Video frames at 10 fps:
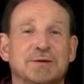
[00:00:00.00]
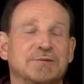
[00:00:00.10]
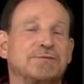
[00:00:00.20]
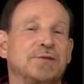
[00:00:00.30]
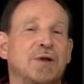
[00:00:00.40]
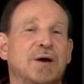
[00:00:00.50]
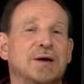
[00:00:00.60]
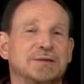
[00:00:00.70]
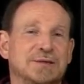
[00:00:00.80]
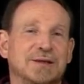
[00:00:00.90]
are
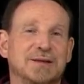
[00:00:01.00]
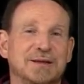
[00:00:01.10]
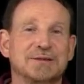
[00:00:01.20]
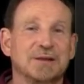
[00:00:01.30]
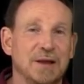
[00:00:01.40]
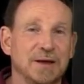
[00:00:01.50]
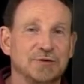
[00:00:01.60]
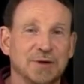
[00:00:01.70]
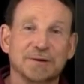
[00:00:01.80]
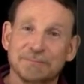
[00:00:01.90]
flaws in this
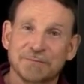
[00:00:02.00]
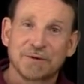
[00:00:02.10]
logic.